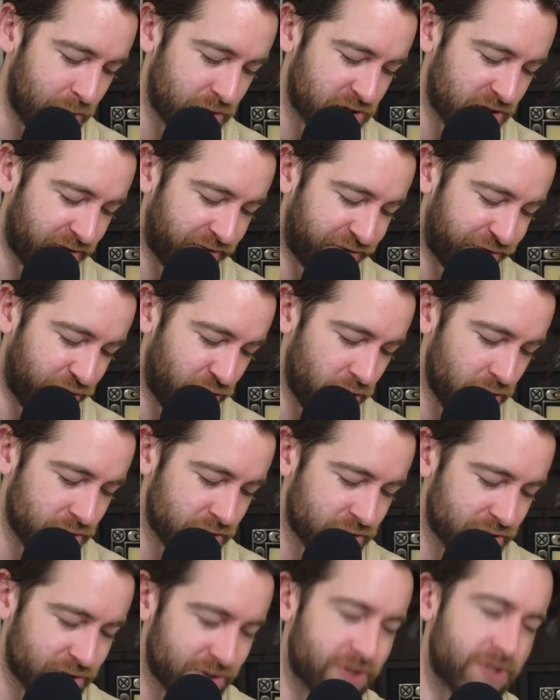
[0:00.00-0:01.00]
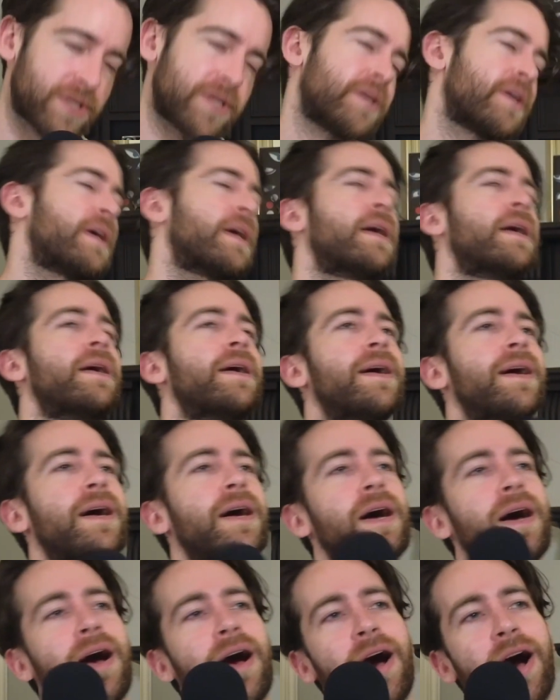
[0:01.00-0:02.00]
the first.
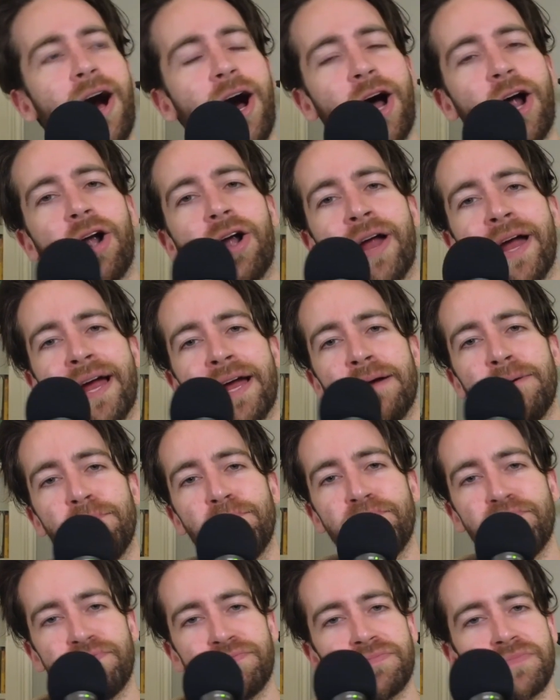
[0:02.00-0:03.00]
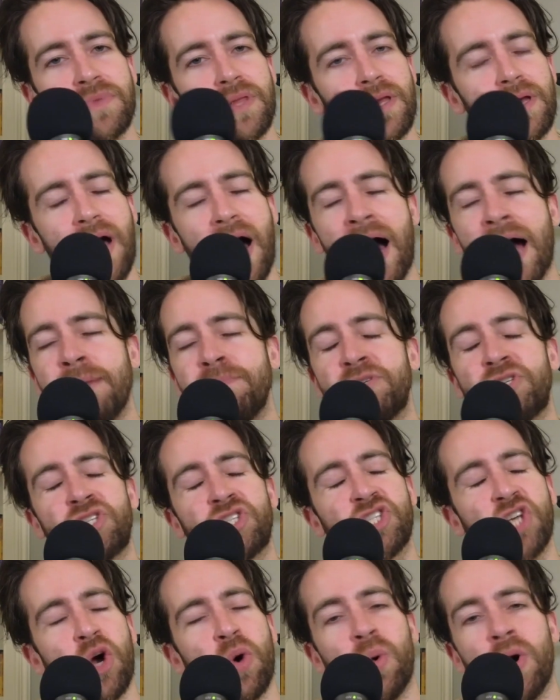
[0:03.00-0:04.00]
All right. I'm
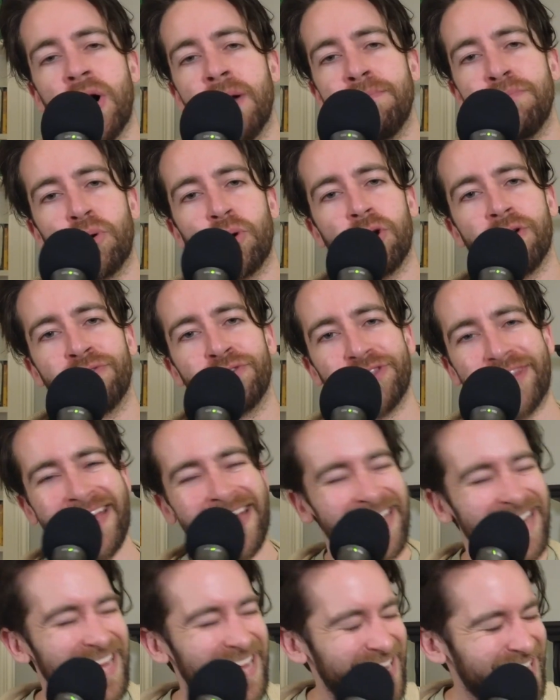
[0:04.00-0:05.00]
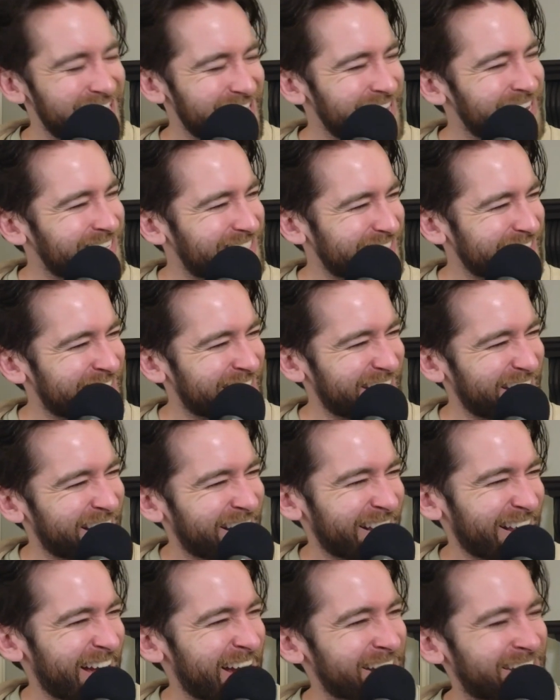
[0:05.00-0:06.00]
so on board for this.
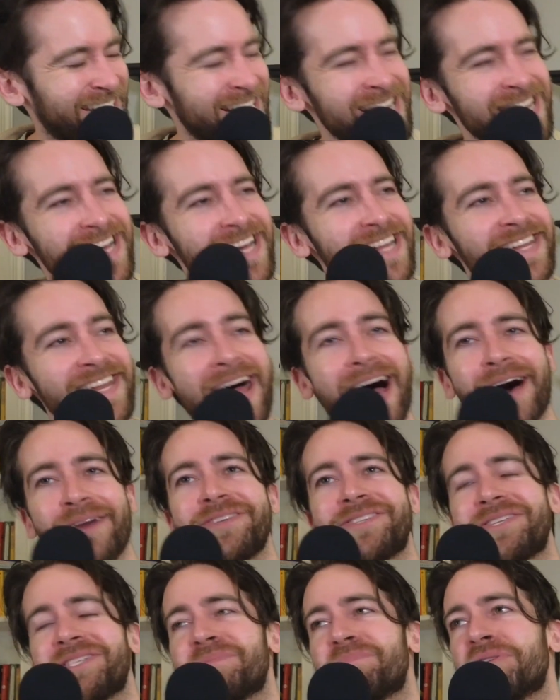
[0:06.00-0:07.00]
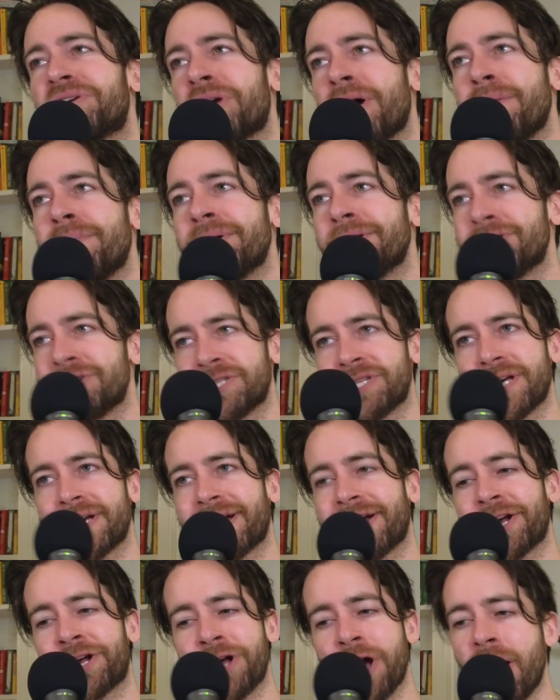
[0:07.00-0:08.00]
Like, now this is becoming just like
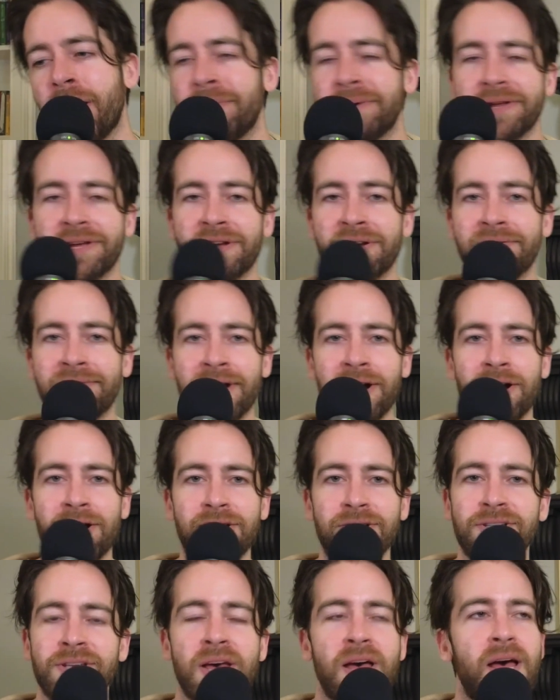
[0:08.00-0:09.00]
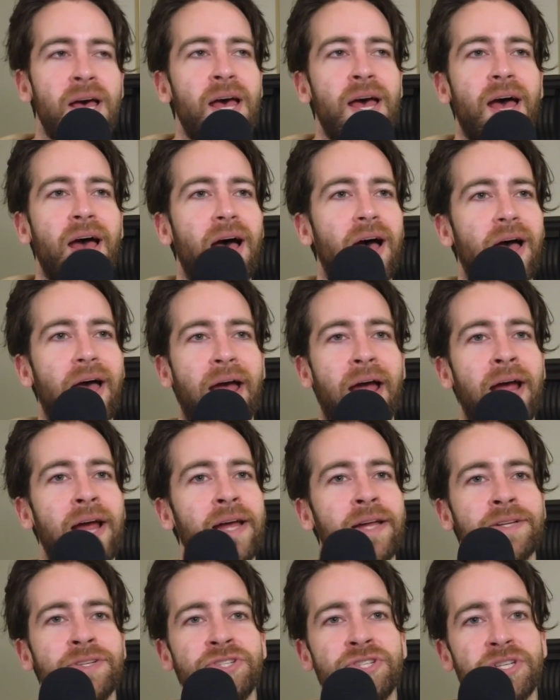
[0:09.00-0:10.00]
a comedy of errors.
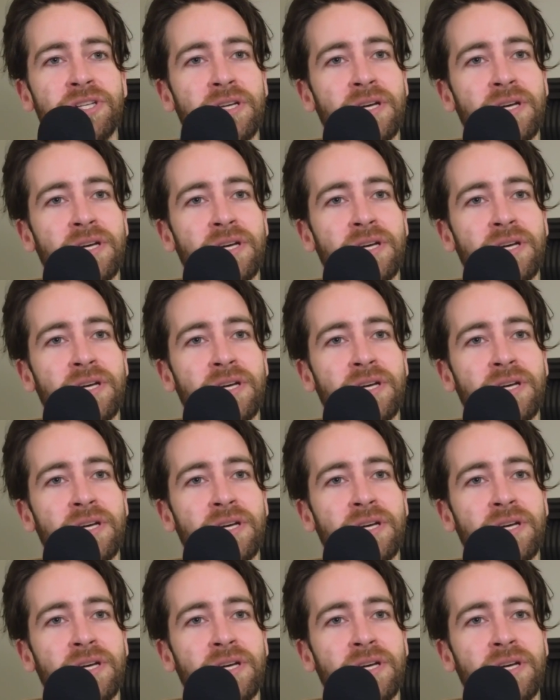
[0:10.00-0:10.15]
And